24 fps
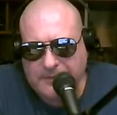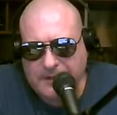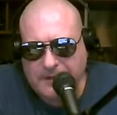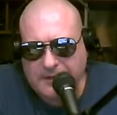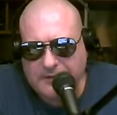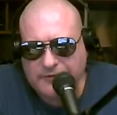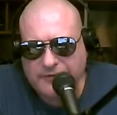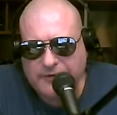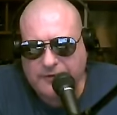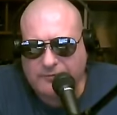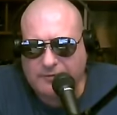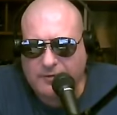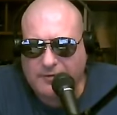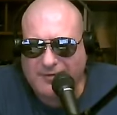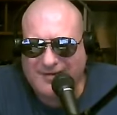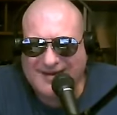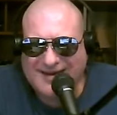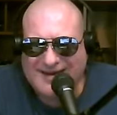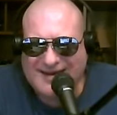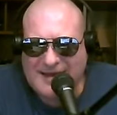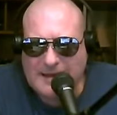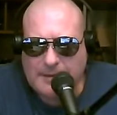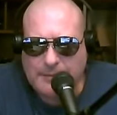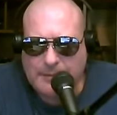several
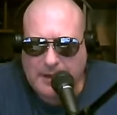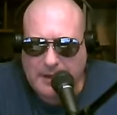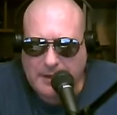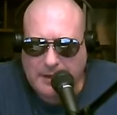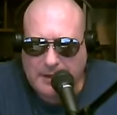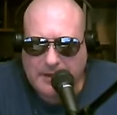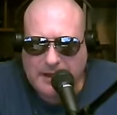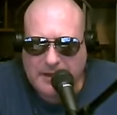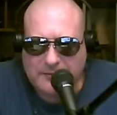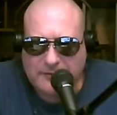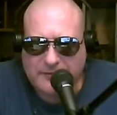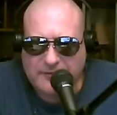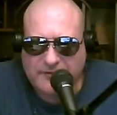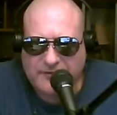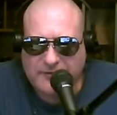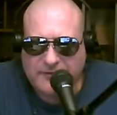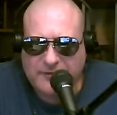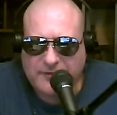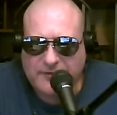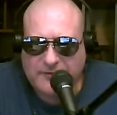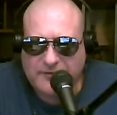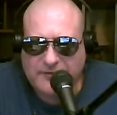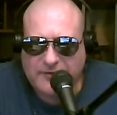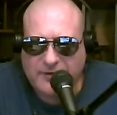email accounts
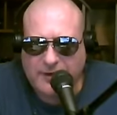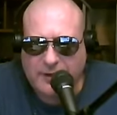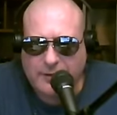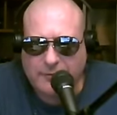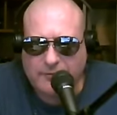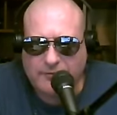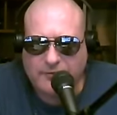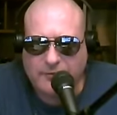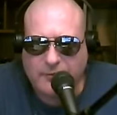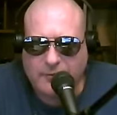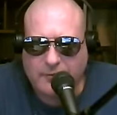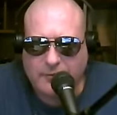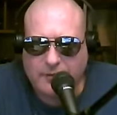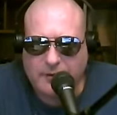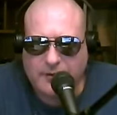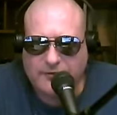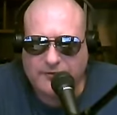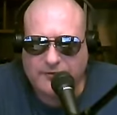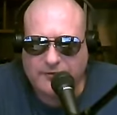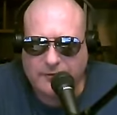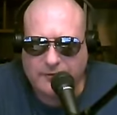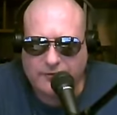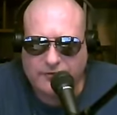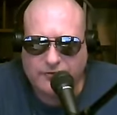set up for
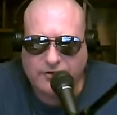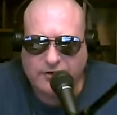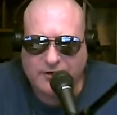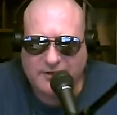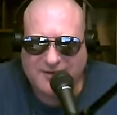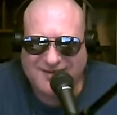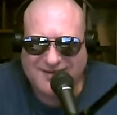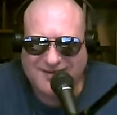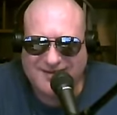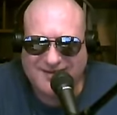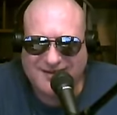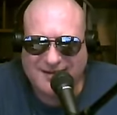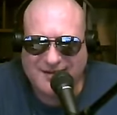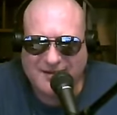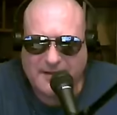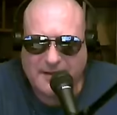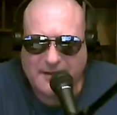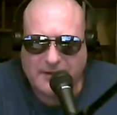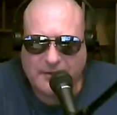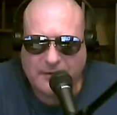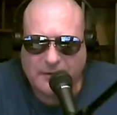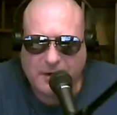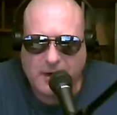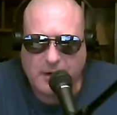associates
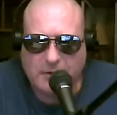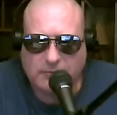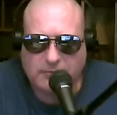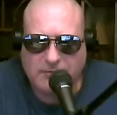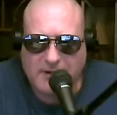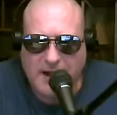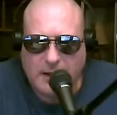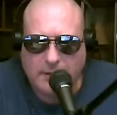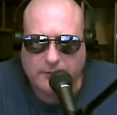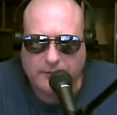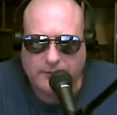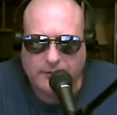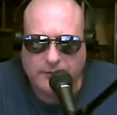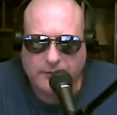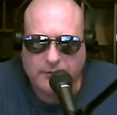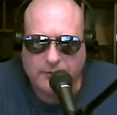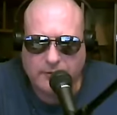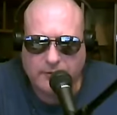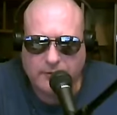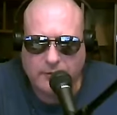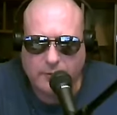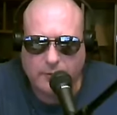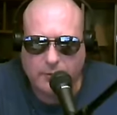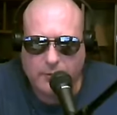that are around
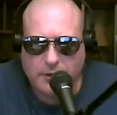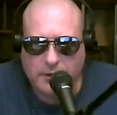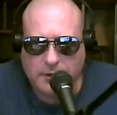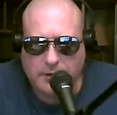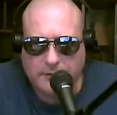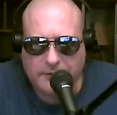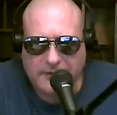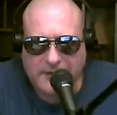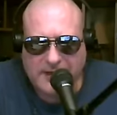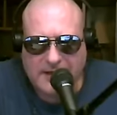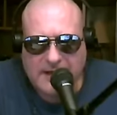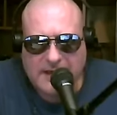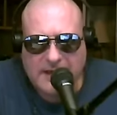the world.